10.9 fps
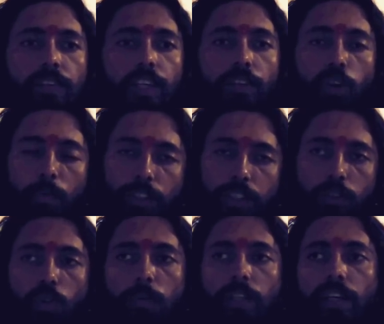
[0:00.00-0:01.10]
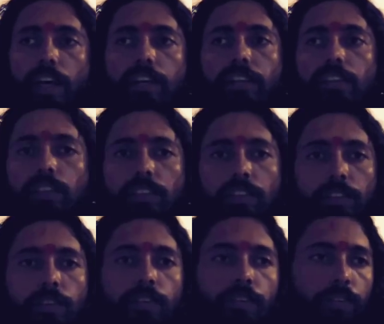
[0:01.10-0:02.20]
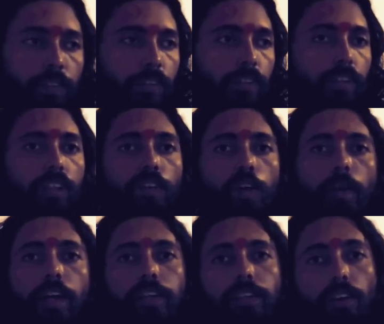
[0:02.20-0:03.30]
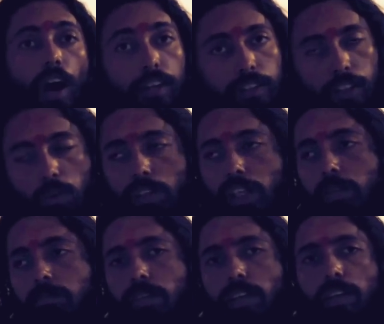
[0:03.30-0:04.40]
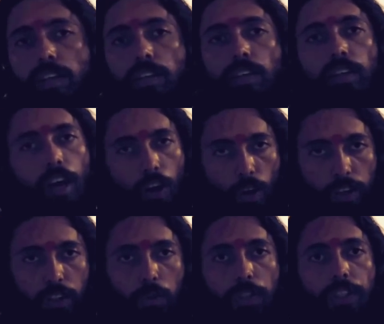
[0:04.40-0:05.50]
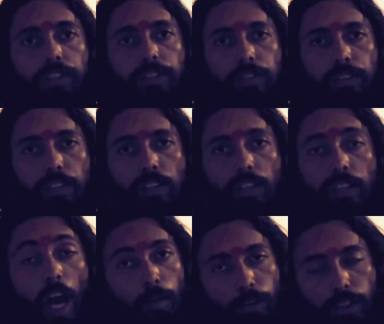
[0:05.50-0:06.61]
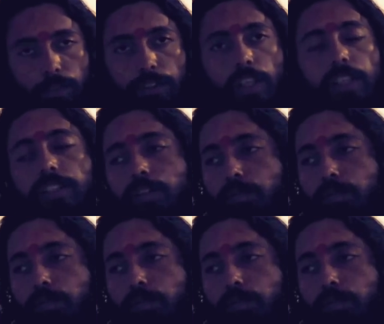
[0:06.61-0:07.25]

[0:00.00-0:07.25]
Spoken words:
information to me and deliver my answer to them according to his time of comfort.